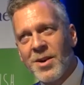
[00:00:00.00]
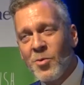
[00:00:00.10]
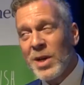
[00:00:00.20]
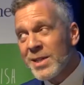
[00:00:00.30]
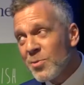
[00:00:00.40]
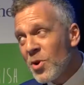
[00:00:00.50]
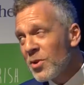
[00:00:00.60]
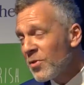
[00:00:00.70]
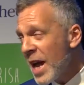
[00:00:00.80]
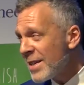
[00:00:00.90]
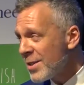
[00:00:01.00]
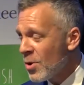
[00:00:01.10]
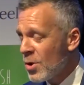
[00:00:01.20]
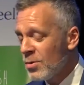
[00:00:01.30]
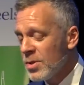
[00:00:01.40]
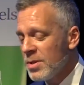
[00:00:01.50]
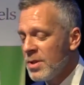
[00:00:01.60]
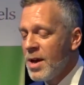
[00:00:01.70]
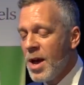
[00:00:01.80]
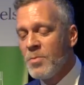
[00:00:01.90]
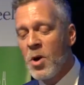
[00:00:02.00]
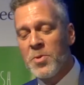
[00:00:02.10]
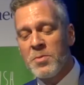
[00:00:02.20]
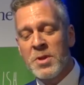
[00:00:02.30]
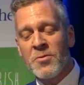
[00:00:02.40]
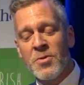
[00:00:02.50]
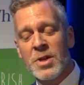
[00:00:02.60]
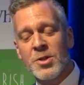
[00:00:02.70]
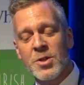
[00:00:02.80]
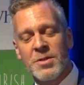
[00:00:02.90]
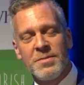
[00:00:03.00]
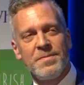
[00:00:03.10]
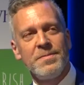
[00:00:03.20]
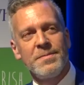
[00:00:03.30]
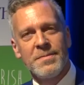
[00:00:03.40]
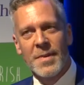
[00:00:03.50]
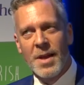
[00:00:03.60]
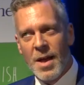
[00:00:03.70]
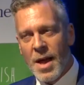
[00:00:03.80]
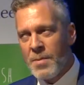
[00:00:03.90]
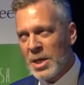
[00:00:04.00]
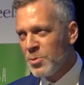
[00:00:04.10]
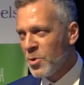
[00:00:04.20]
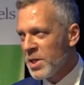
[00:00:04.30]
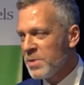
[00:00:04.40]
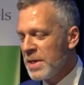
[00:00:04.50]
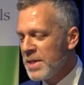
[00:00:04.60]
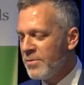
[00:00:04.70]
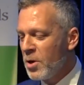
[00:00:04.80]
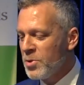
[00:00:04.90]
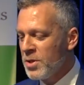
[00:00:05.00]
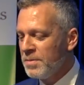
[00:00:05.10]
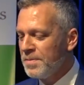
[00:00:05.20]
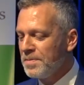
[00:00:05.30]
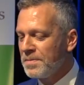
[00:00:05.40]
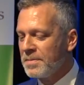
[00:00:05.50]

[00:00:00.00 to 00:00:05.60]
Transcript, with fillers: a week's worth of casseroles and pop them in the fridge. A much more expensive option.